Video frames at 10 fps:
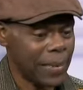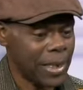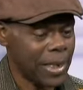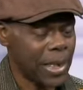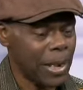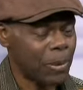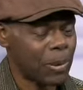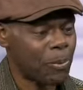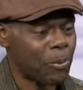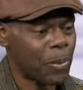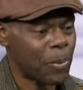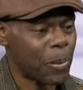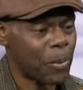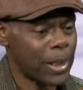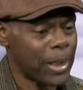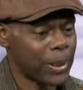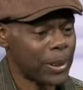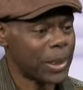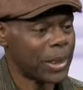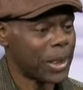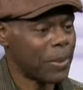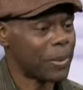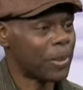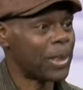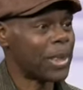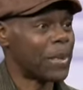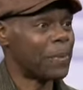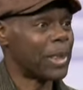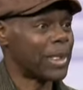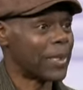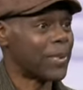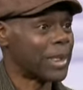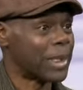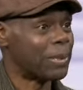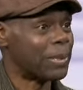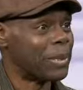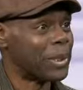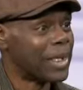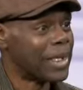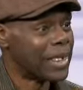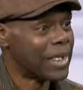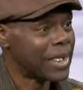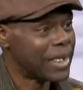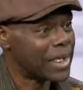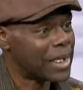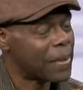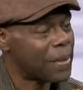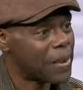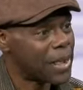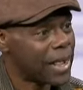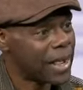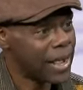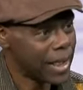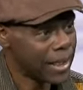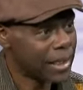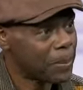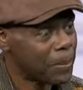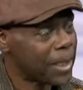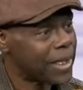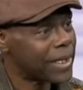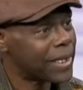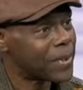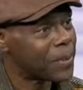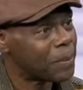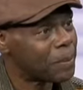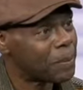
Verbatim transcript: even in terms of population, in terms of the numbers and what have you, say uh, market. Yeah,